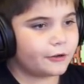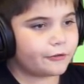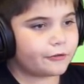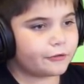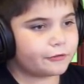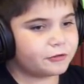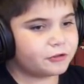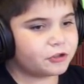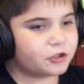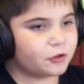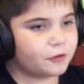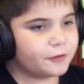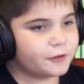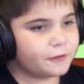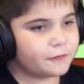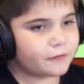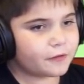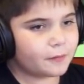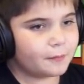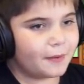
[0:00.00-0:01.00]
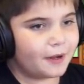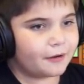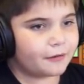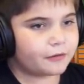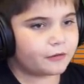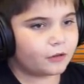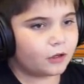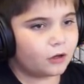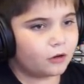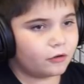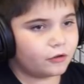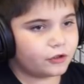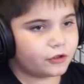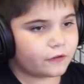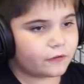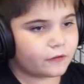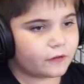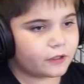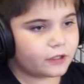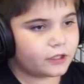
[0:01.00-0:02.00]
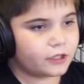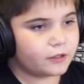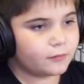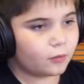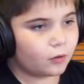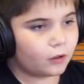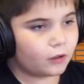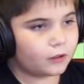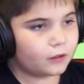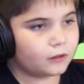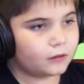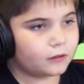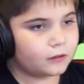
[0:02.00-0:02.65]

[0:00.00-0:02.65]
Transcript: So you don't use the mouse at all, just the keyboard.